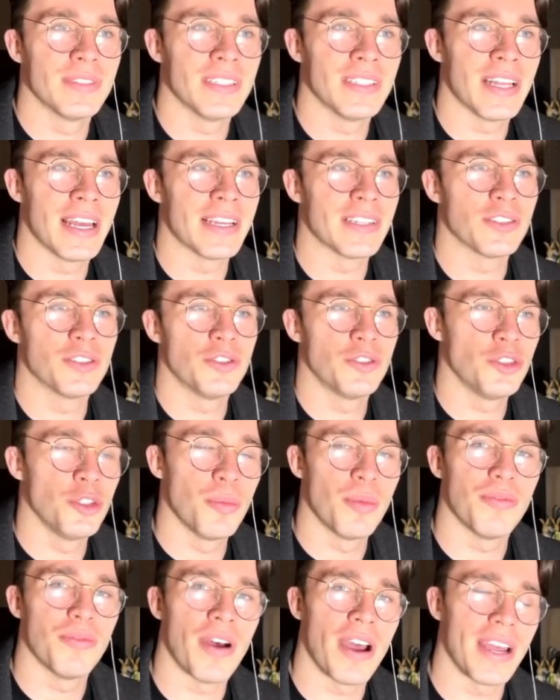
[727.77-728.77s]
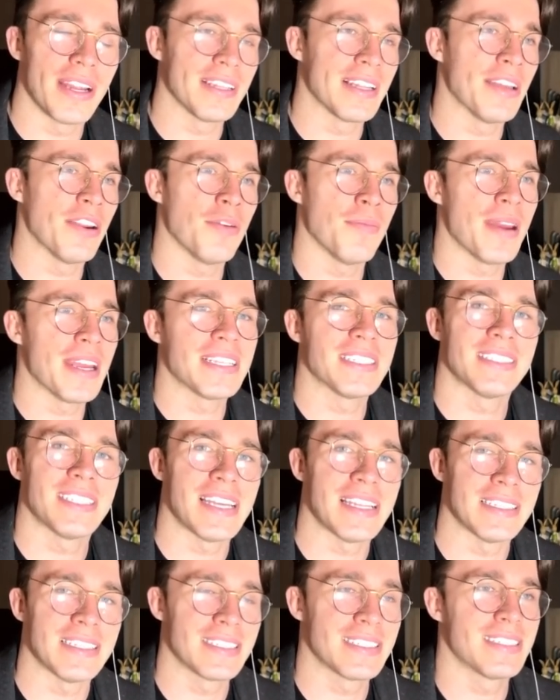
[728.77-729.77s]
like stupefying. They don't make
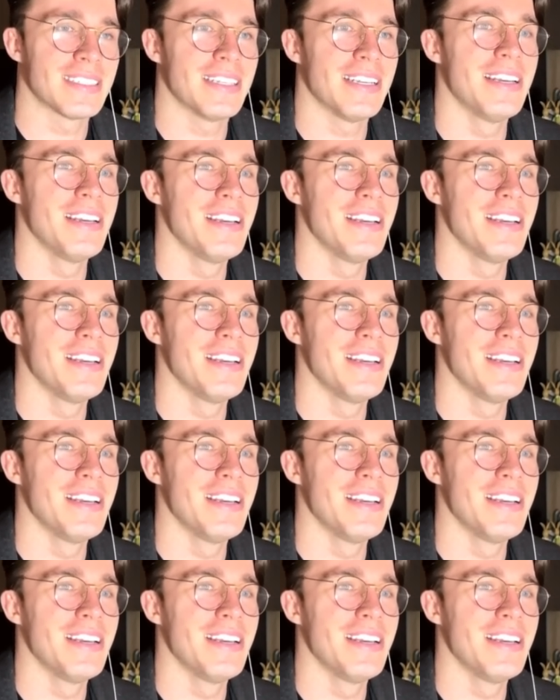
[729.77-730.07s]
sense.